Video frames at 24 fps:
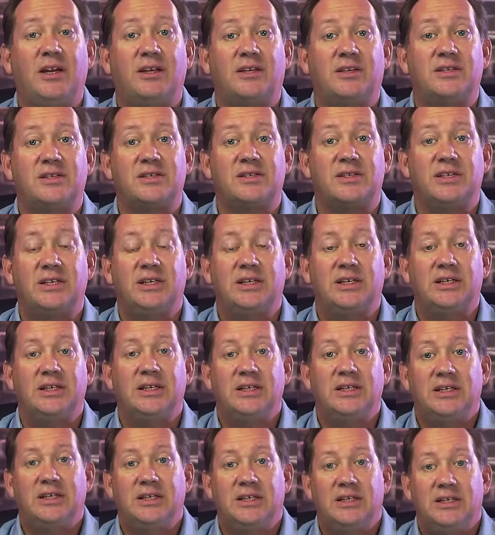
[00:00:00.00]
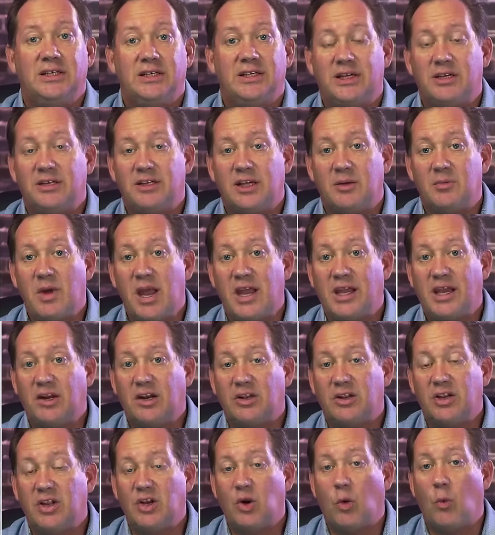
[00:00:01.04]
Because, you know, they make it
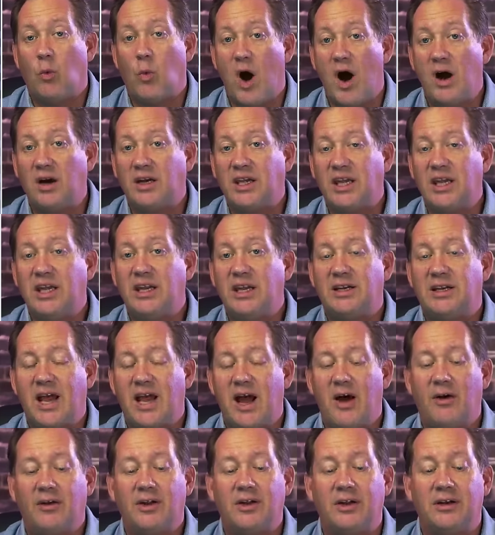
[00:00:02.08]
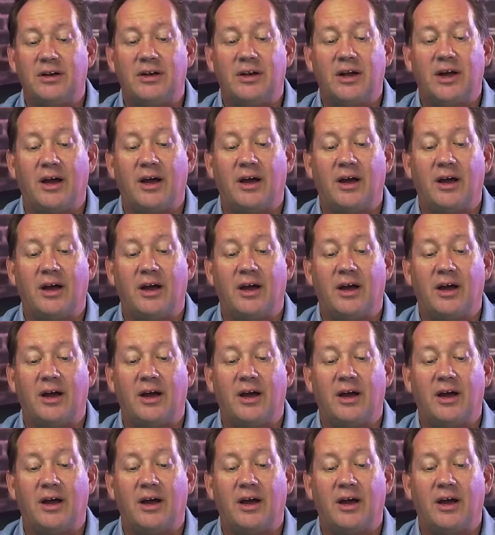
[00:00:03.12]
a little wonky down in